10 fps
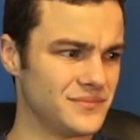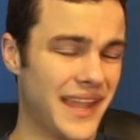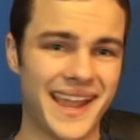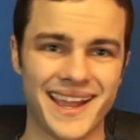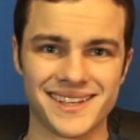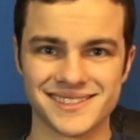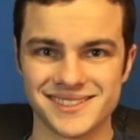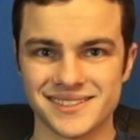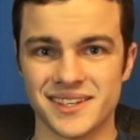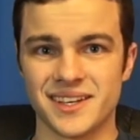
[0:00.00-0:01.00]

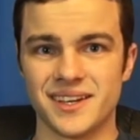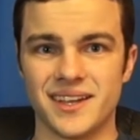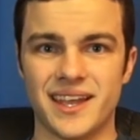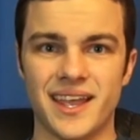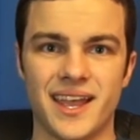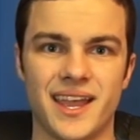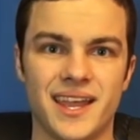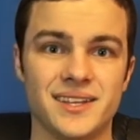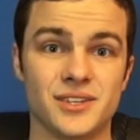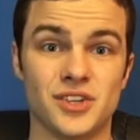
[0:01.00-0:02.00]
hacks
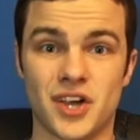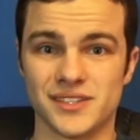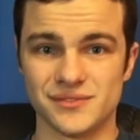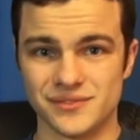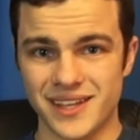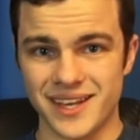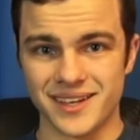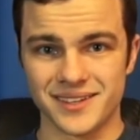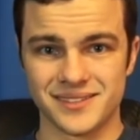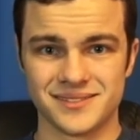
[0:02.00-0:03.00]
and loss of
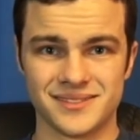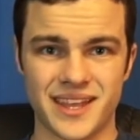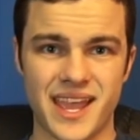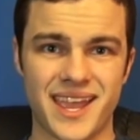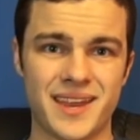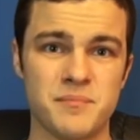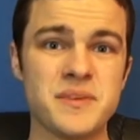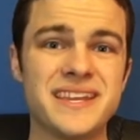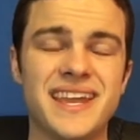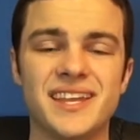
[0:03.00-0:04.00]
data and
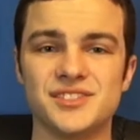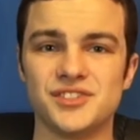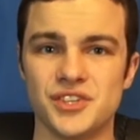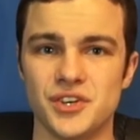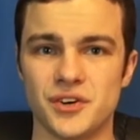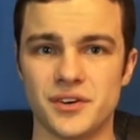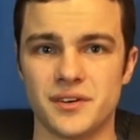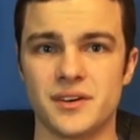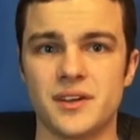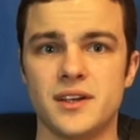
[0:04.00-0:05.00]
being insecure.
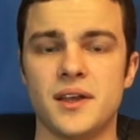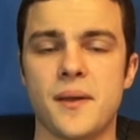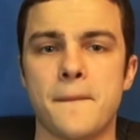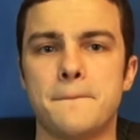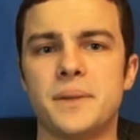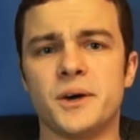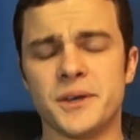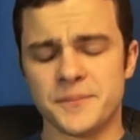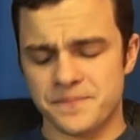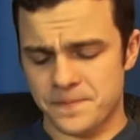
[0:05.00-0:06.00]

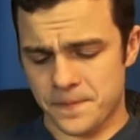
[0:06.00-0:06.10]
But